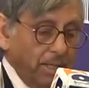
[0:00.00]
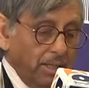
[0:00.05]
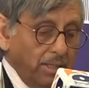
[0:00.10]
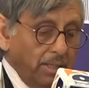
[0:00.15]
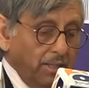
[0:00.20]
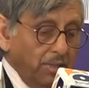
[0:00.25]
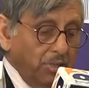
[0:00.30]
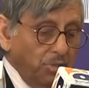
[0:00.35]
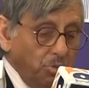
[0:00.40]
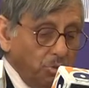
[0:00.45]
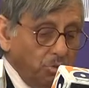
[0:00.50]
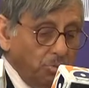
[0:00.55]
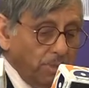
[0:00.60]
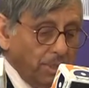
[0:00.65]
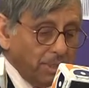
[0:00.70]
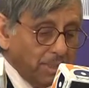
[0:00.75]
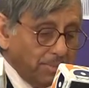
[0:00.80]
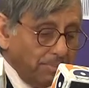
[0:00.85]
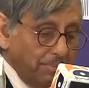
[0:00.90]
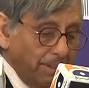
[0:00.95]
The
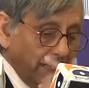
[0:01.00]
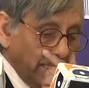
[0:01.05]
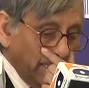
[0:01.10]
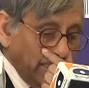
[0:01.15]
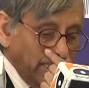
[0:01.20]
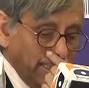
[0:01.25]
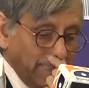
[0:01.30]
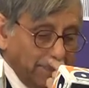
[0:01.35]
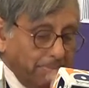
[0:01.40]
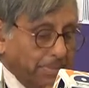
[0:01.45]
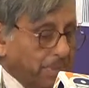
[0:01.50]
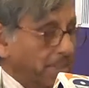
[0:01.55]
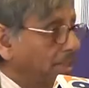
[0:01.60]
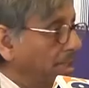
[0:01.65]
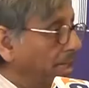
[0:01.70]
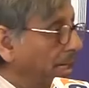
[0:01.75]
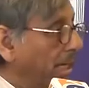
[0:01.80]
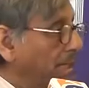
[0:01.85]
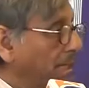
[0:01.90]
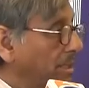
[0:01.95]
numerous mechanisms
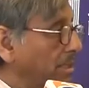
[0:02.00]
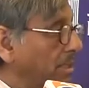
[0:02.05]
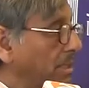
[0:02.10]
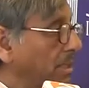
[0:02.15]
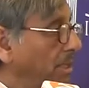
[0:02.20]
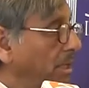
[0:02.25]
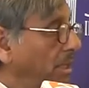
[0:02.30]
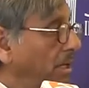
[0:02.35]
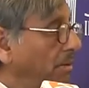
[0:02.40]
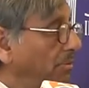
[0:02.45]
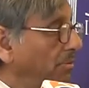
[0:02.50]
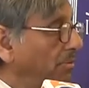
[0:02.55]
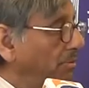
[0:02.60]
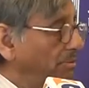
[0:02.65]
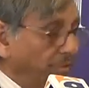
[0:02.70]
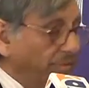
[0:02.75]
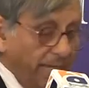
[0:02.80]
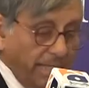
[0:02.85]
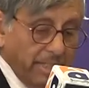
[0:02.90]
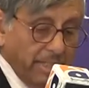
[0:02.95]
it has for
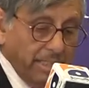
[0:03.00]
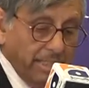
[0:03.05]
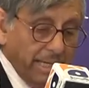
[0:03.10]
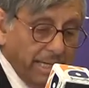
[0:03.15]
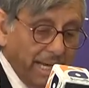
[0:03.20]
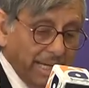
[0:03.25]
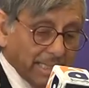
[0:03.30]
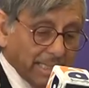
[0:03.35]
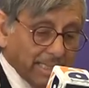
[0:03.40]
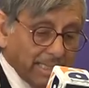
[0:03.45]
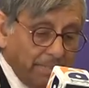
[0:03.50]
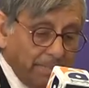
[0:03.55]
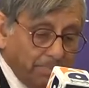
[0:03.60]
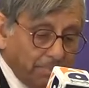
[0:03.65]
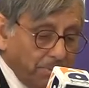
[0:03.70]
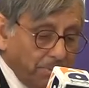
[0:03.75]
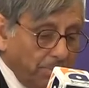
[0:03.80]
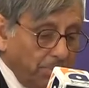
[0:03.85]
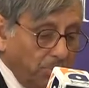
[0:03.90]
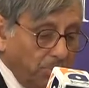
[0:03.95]
finding
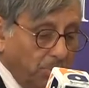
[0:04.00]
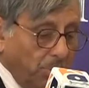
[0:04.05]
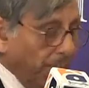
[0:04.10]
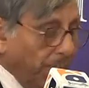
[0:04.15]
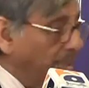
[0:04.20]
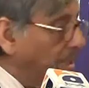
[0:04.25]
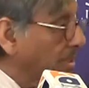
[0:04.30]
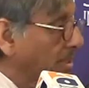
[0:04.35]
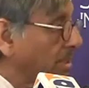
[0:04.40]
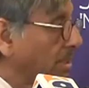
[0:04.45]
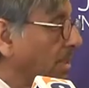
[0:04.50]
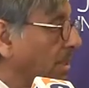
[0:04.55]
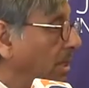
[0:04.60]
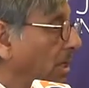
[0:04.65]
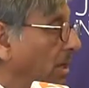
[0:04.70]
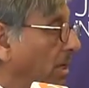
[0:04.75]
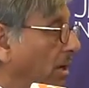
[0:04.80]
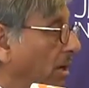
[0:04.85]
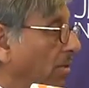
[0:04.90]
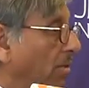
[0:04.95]
acceptable ways
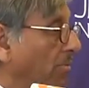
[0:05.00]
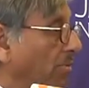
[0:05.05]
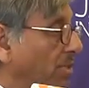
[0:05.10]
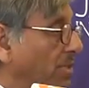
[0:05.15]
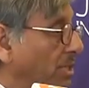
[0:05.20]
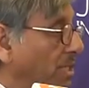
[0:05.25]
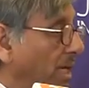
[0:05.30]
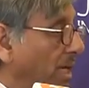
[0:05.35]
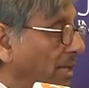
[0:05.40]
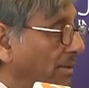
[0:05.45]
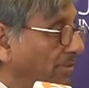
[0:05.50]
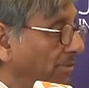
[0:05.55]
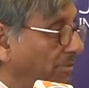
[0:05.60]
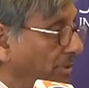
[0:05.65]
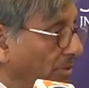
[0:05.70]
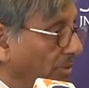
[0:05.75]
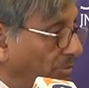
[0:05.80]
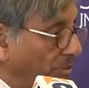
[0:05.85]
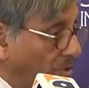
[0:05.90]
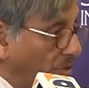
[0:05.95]
of
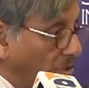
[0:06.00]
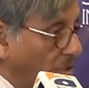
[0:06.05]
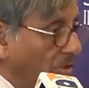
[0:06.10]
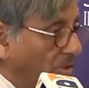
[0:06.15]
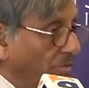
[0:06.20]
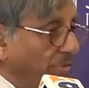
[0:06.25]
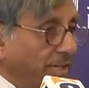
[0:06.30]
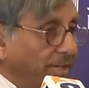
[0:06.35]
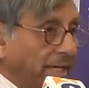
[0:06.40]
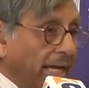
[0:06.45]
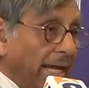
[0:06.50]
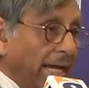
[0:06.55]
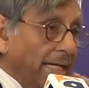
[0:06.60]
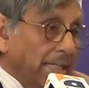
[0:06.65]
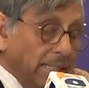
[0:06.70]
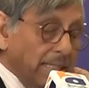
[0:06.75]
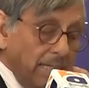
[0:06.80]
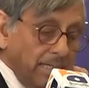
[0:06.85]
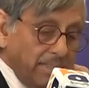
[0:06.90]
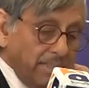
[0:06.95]
resolving
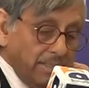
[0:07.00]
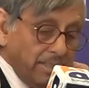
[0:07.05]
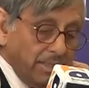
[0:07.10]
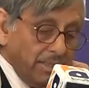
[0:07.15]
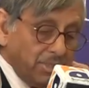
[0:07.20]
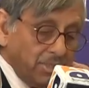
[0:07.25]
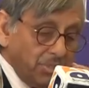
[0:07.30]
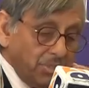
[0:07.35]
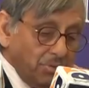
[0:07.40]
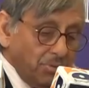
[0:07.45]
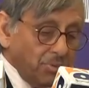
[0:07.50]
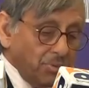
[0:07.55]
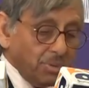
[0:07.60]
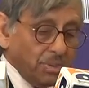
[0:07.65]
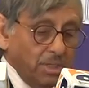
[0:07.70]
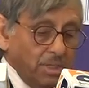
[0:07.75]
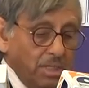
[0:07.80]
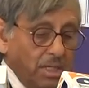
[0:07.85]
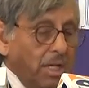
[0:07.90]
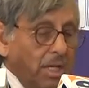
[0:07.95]
agonized
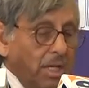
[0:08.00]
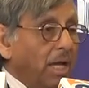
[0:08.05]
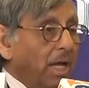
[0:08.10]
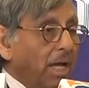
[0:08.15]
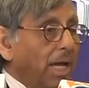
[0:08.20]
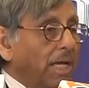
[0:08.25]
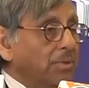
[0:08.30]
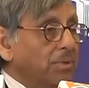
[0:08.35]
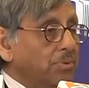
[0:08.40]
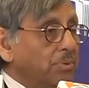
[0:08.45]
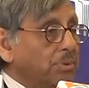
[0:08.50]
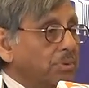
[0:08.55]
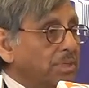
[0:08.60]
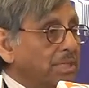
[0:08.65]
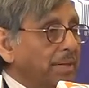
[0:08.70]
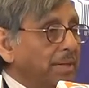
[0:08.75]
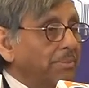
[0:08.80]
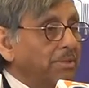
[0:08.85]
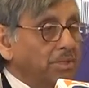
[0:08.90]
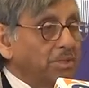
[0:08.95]
issues, as was
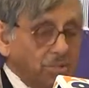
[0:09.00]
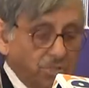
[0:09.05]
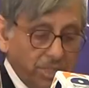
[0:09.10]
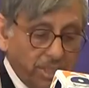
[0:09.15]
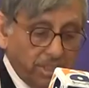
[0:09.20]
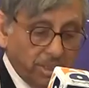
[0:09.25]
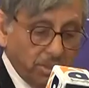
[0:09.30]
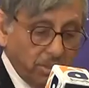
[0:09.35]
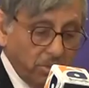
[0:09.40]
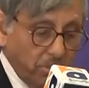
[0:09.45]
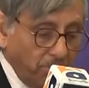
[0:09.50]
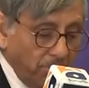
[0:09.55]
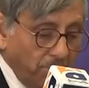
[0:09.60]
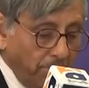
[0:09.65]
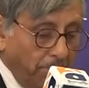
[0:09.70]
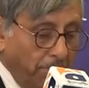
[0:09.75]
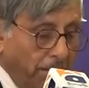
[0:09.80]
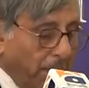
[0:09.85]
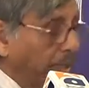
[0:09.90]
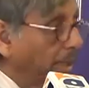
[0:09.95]
demonstrated
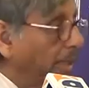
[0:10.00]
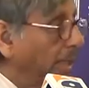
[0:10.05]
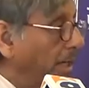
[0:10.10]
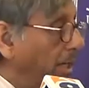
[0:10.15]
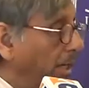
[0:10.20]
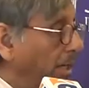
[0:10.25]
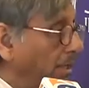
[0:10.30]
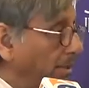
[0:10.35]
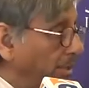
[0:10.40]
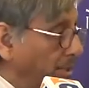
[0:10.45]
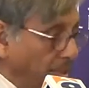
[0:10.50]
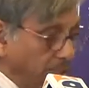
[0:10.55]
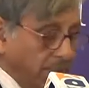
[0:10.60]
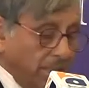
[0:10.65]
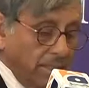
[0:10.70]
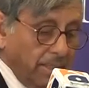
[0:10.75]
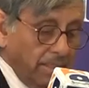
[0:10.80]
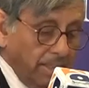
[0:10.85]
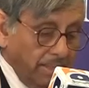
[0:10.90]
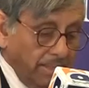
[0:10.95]
over Baglihar
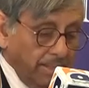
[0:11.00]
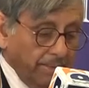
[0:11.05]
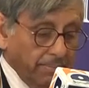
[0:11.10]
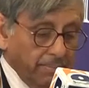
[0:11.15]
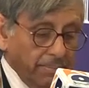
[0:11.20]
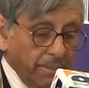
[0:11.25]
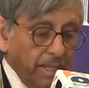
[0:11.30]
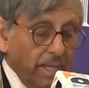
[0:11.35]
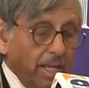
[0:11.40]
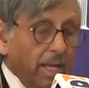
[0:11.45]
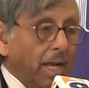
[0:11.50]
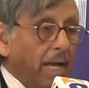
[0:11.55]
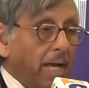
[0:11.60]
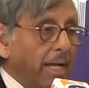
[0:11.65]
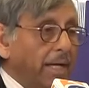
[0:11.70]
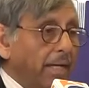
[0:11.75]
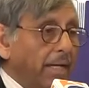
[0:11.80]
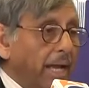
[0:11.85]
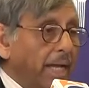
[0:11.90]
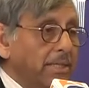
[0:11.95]
recently,
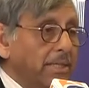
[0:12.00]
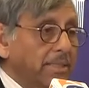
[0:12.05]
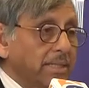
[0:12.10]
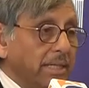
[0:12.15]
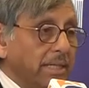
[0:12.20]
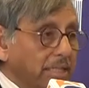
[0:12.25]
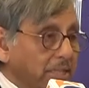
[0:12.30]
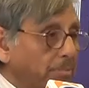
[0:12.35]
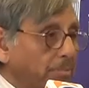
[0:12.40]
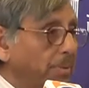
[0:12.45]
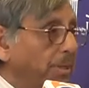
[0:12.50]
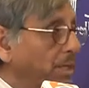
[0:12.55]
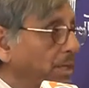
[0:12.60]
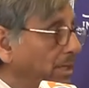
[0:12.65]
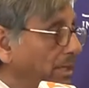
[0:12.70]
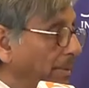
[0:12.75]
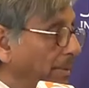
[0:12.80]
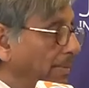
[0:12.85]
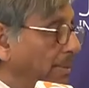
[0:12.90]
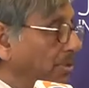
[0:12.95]
and as is
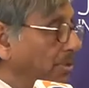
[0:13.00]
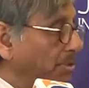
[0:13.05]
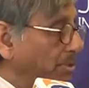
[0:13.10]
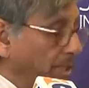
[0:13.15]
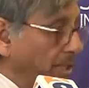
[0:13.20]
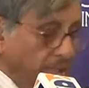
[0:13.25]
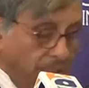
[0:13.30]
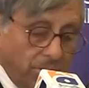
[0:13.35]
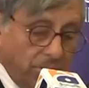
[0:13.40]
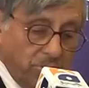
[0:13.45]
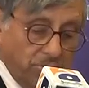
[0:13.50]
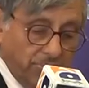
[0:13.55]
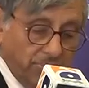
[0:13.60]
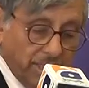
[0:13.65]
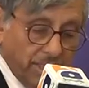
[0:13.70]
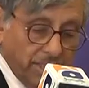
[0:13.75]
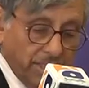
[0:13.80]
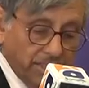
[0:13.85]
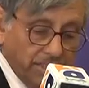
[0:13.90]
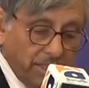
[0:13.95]
being demonstrated over
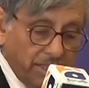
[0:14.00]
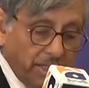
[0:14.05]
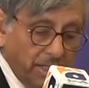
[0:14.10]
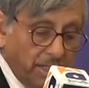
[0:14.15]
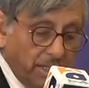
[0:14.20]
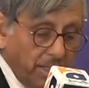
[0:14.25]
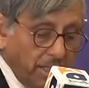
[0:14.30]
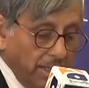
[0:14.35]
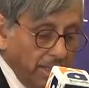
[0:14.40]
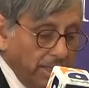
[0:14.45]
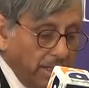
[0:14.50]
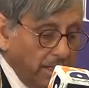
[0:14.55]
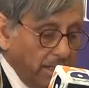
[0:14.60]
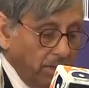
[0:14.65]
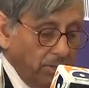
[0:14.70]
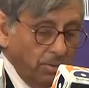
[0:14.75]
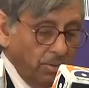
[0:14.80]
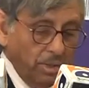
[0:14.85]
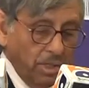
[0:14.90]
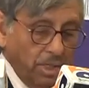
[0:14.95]
Kishanganga
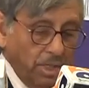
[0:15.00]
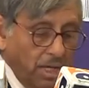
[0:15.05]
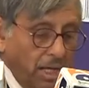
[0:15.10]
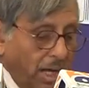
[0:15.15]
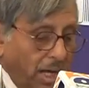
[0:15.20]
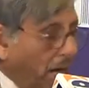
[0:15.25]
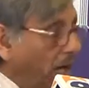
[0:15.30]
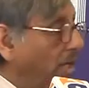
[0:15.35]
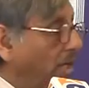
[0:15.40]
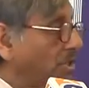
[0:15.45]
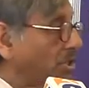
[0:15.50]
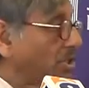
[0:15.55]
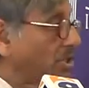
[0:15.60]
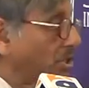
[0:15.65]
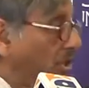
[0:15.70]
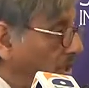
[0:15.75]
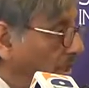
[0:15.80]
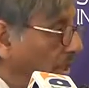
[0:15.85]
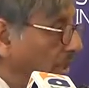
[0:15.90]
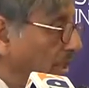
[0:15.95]
now, are
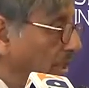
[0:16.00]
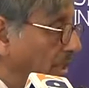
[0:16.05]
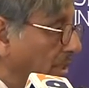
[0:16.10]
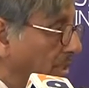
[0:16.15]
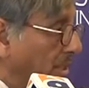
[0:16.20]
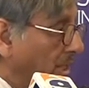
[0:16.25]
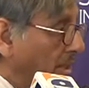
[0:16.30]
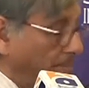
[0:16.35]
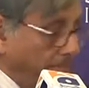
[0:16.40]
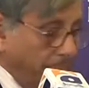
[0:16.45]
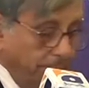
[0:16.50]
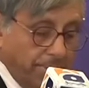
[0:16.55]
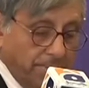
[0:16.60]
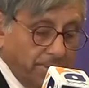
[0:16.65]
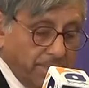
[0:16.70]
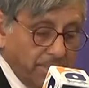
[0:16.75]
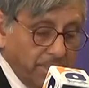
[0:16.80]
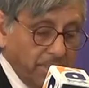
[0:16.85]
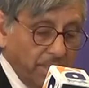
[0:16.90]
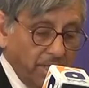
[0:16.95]
solid
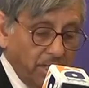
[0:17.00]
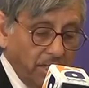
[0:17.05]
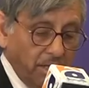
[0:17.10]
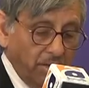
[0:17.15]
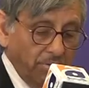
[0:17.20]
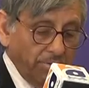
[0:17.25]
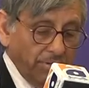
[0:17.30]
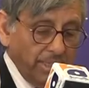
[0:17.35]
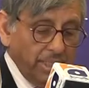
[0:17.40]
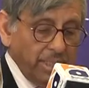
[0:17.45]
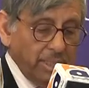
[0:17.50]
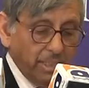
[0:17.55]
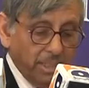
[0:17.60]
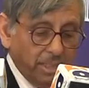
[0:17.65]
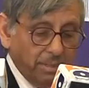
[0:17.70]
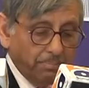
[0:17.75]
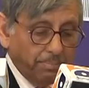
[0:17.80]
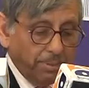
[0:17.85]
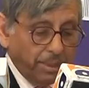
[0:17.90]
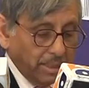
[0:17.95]
examples of
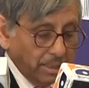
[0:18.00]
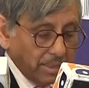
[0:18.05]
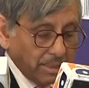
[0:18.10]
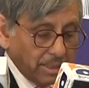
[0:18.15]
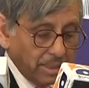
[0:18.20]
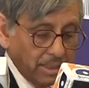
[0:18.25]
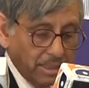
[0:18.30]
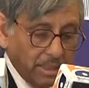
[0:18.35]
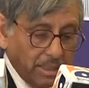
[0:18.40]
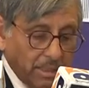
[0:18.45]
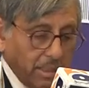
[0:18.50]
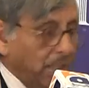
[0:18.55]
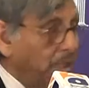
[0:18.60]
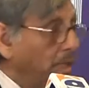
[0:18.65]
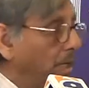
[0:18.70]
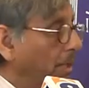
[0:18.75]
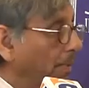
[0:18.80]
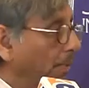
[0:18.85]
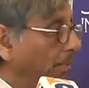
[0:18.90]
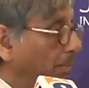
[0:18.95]
India and Pakistan
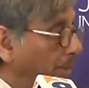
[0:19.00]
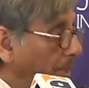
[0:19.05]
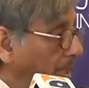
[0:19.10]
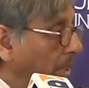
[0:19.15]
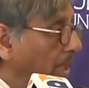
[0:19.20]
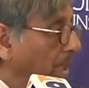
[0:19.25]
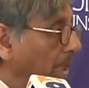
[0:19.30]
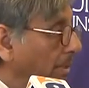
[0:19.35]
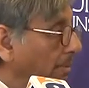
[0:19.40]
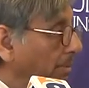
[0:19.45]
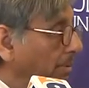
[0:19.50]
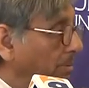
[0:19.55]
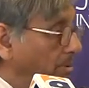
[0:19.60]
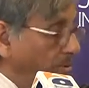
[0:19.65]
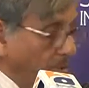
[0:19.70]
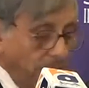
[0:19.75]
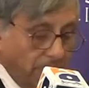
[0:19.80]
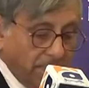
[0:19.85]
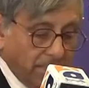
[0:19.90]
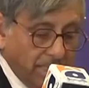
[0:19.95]
being able
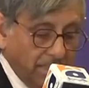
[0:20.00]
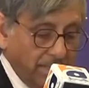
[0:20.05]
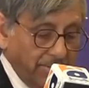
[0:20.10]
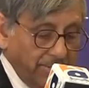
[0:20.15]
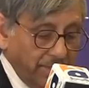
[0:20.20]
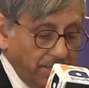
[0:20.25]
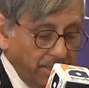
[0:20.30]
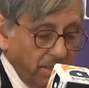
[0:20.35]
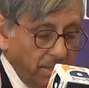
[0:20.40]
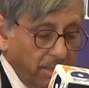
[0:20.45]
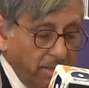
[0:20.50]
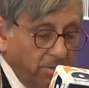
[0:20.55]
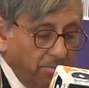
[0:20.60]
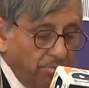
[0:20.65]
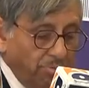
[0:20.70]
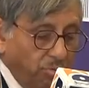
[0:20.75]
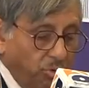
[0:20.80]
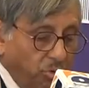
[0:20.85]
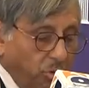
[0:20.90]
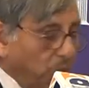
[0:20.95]
to discover
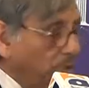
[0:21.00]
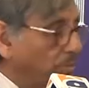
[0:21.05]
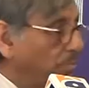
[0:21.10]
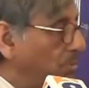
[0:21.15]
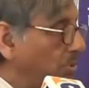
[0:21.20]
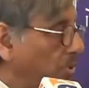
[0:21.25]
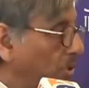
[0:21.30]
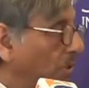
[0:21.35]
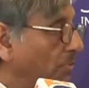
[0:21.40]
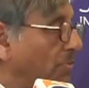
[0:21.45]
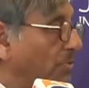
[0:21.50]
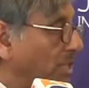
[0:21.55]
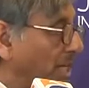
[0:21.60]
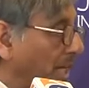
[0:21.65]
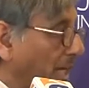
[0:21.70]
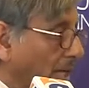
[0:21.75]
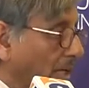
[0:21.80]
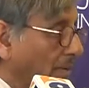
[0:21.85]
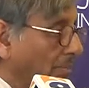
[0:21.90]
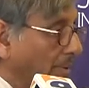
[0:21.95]
forums of
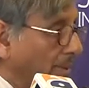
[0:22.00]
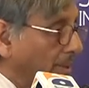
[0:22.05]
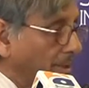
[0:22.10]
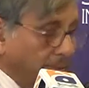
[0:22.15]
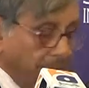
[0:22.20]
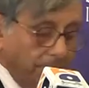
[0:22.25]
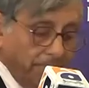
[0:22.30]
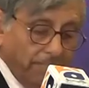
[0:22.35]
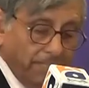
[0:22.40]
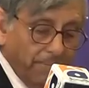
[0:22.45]
settlement